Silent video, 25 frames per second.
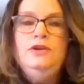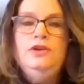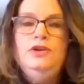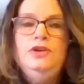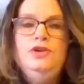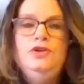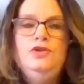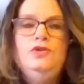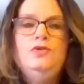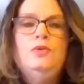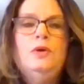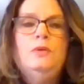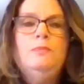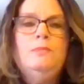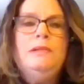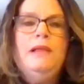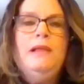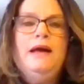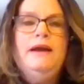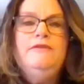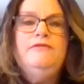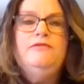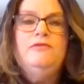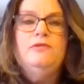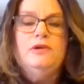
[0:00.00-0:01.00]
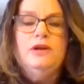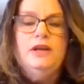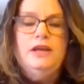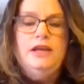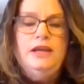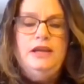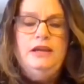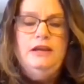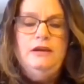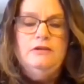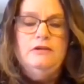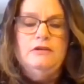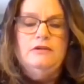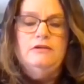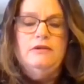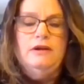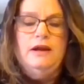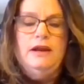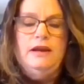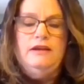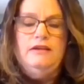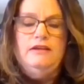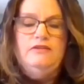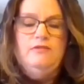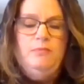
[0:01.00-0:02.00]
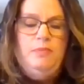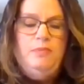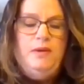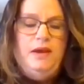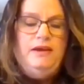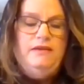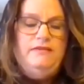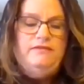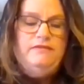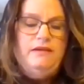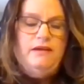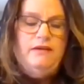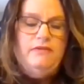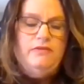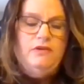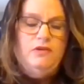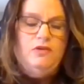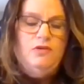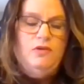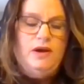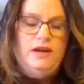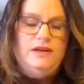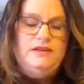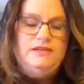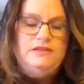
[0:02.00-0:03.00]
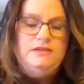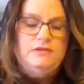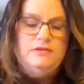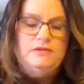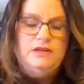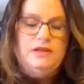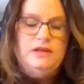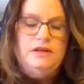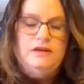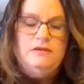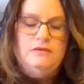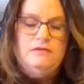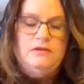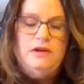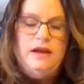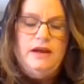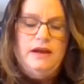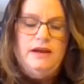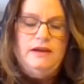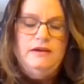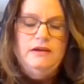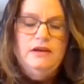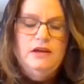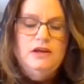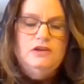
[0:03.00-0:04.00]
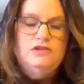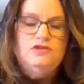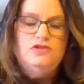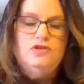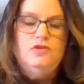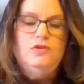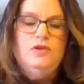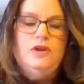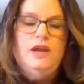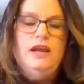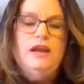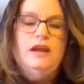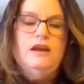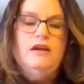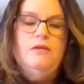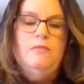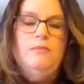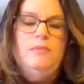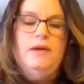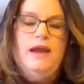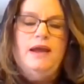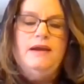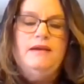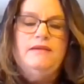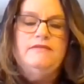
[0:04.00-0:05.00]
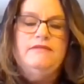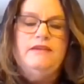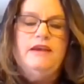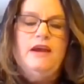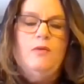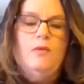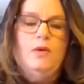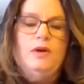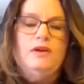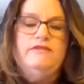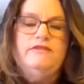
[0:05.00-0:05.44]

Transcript: You apply for it here and it's based on the criteria. Okay, so you can't come back and say, I want a